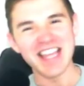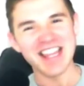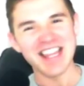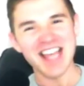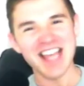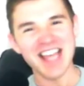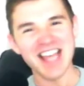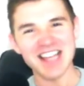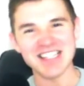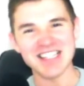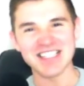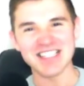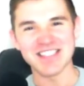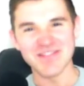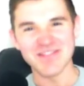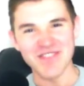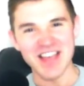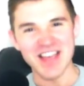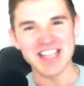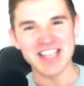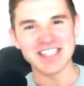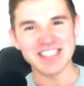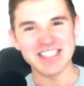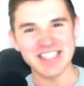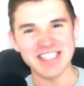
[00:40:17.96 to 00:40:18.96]
that doesn't
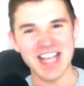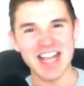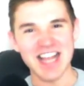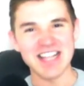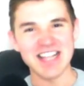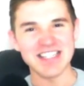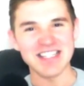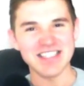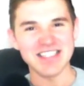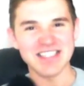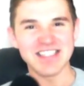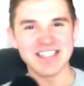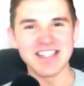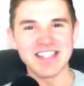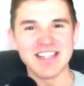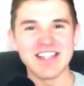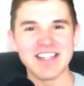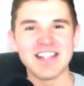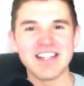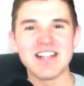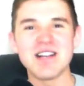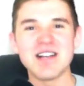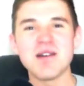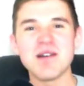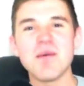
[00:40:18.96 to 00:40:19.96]
make sense.
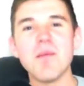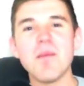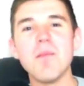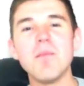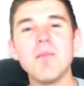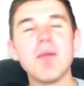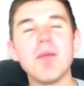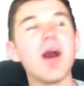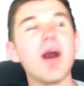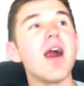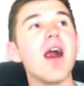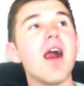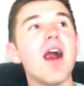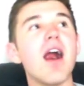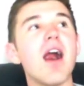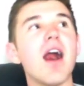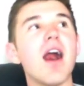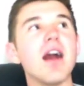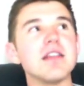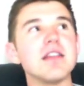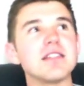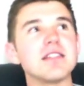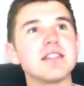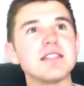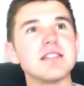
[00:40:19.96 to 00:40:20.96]
But
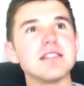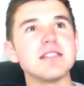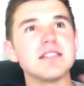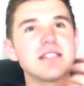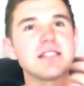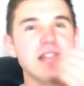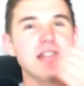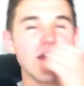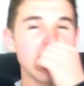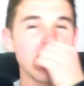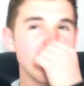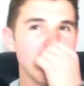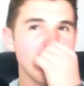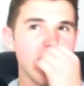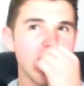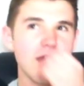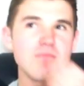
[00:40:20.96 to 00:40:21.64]
I can tell you,